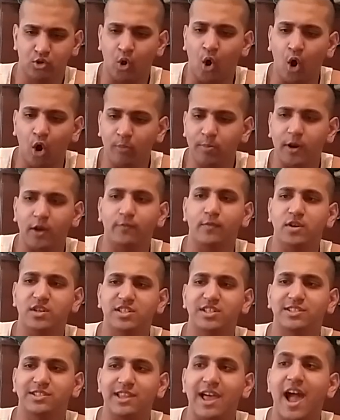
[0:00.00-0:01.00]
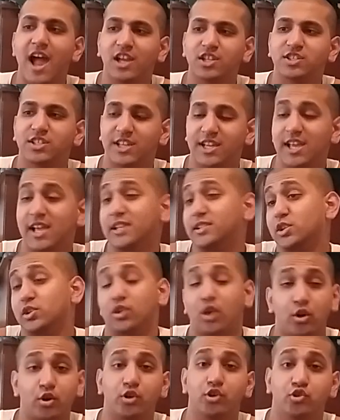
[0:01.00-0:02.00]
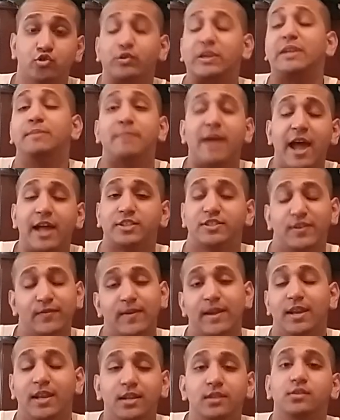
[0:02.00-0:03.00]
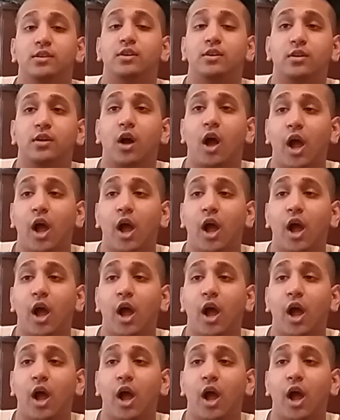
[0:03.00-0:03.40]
Goldberg versus Lashley is another dream match, if anything.